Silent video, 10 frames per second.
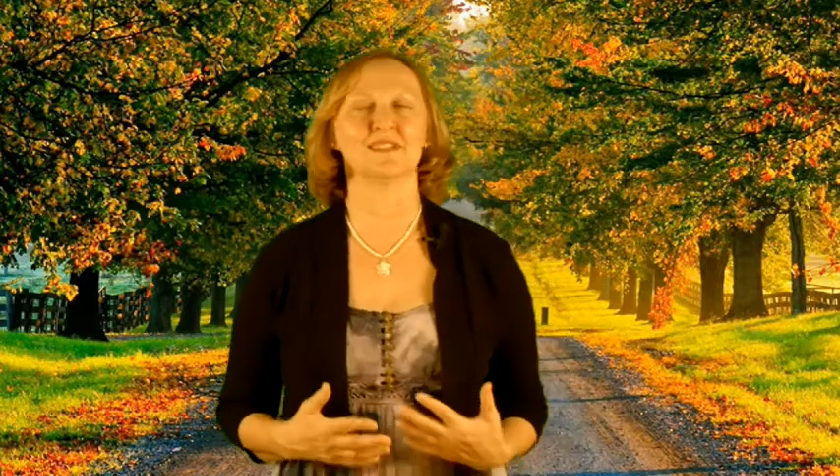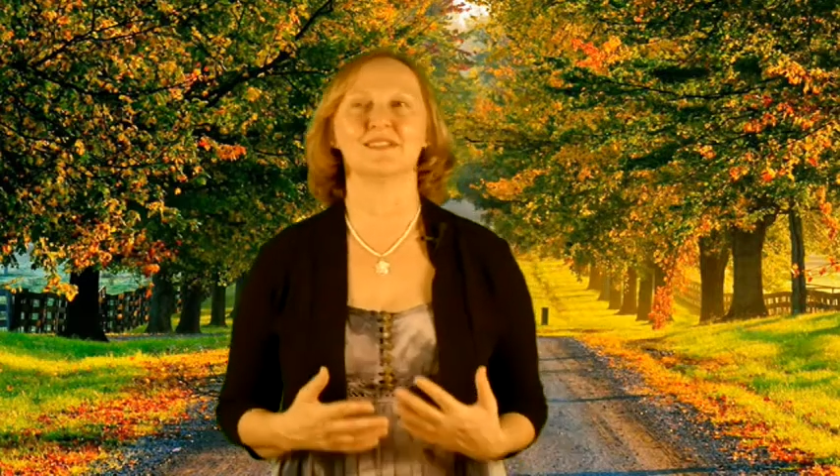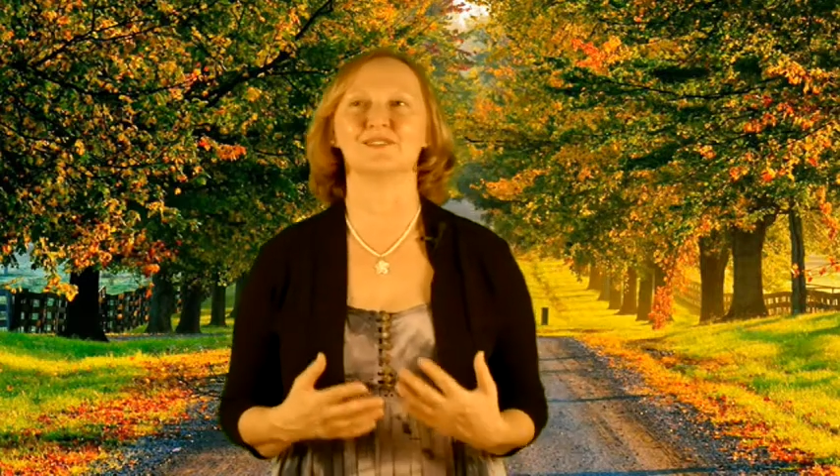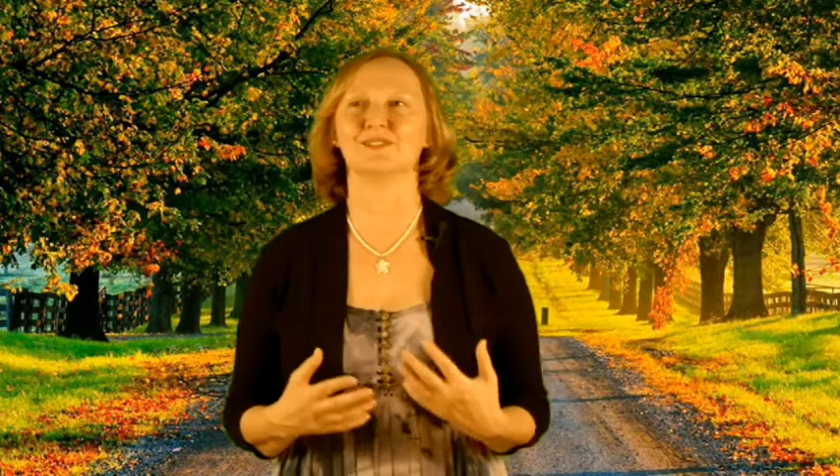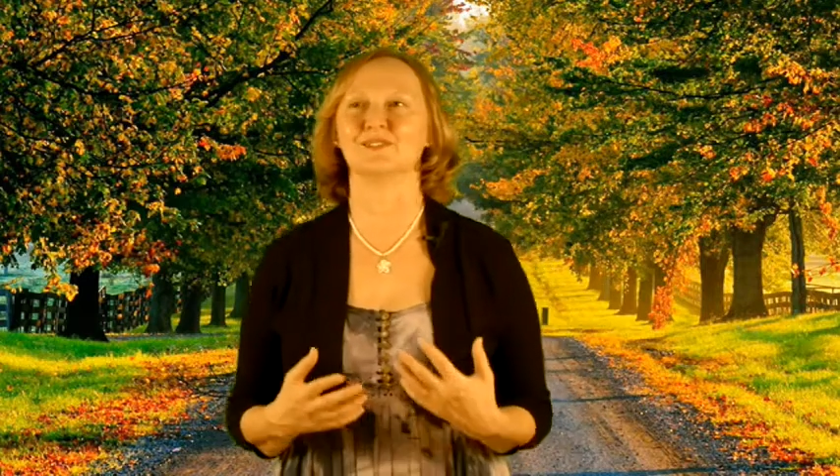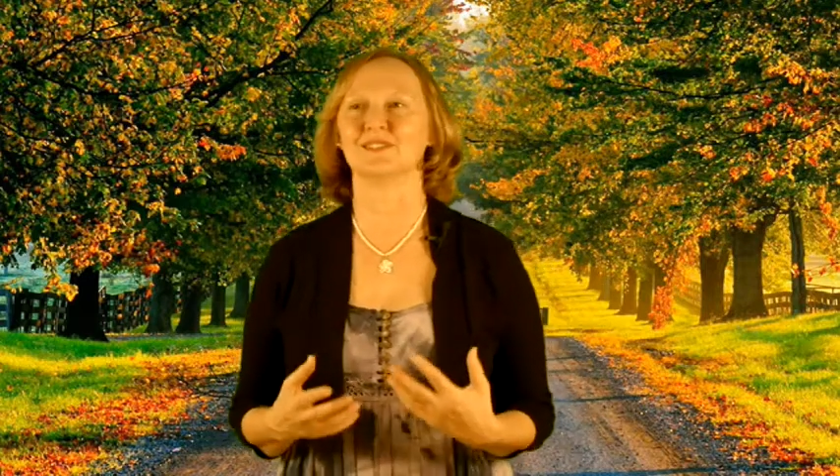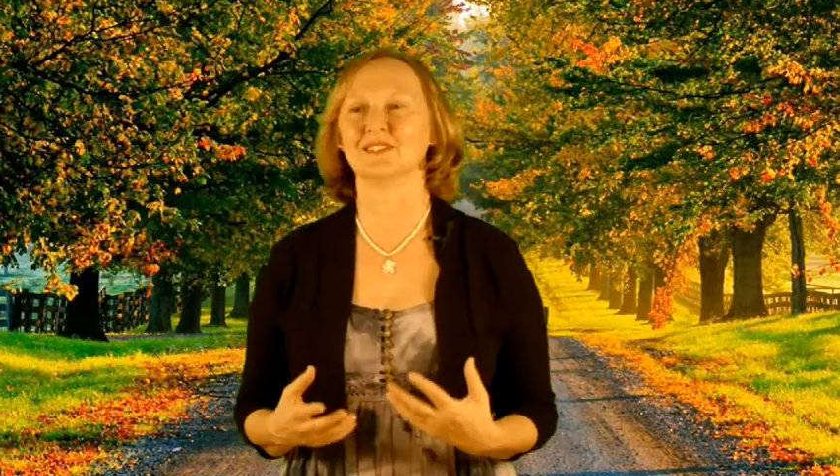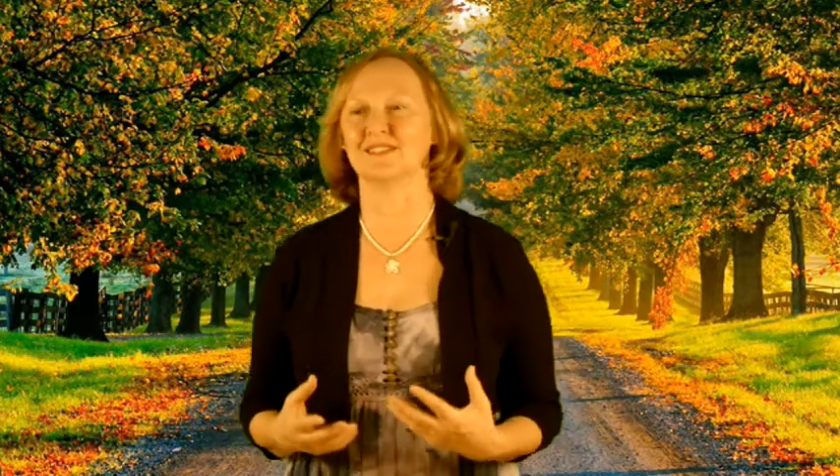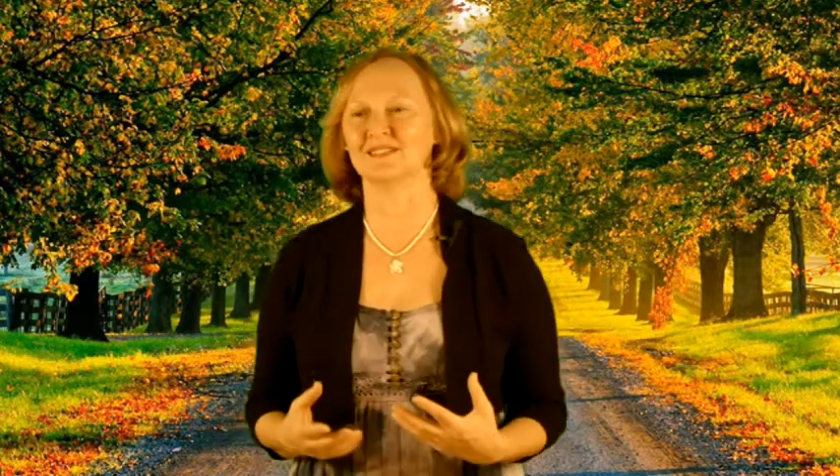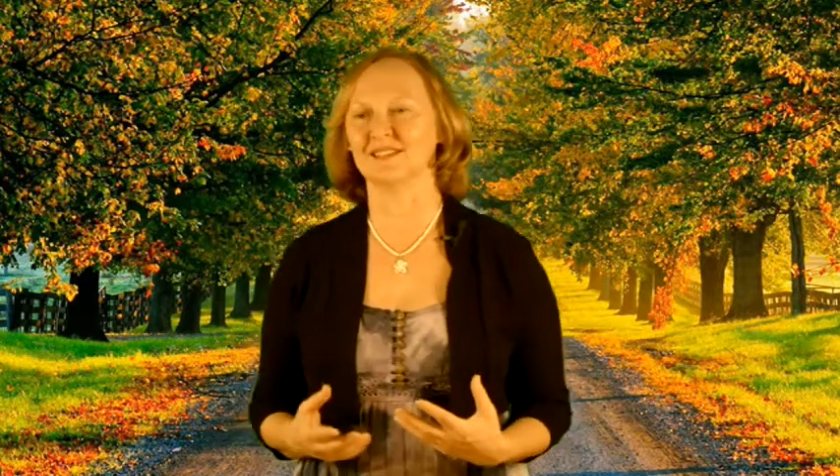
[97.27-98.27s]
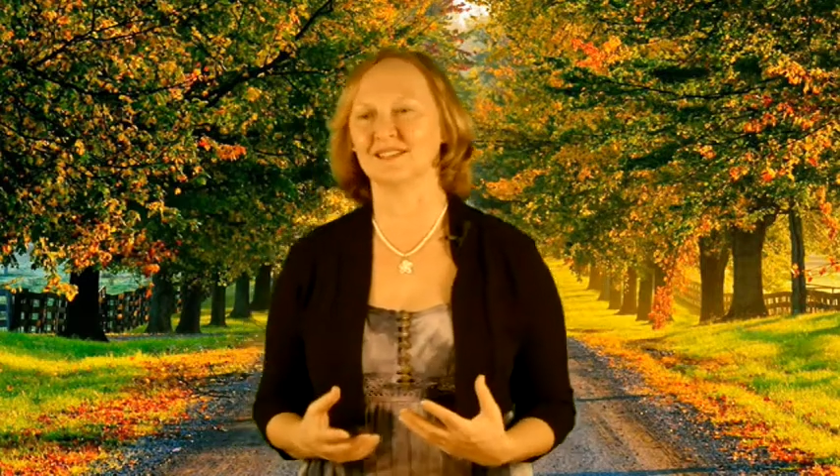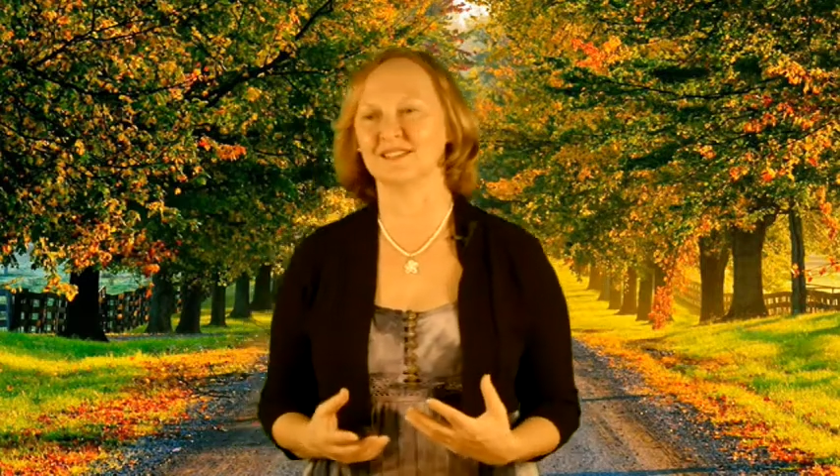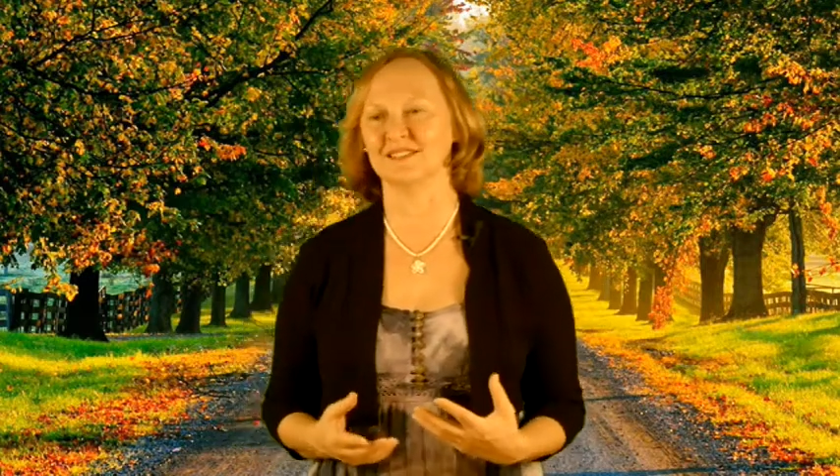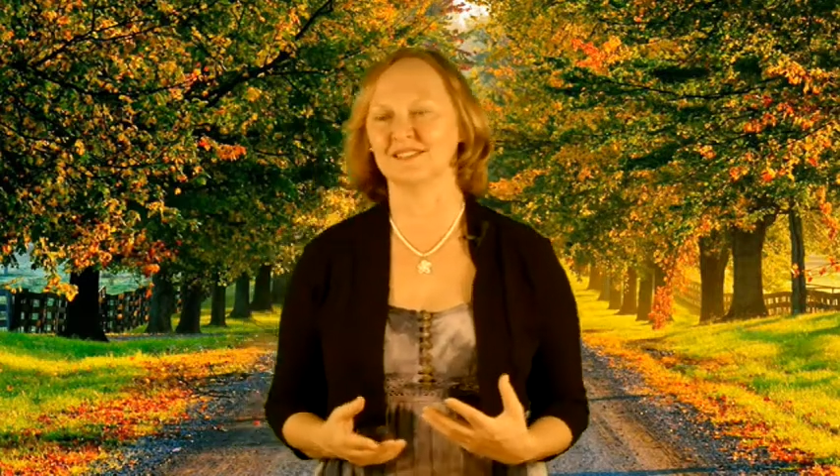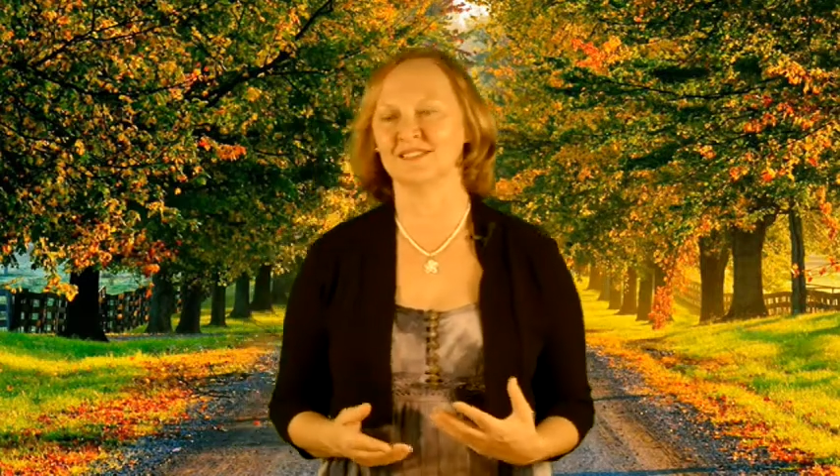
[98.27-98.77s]
is to look at that
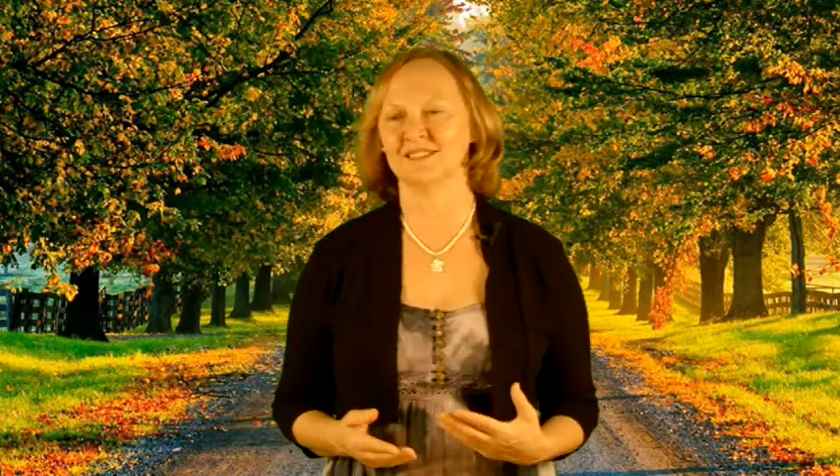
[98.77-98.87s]
lake.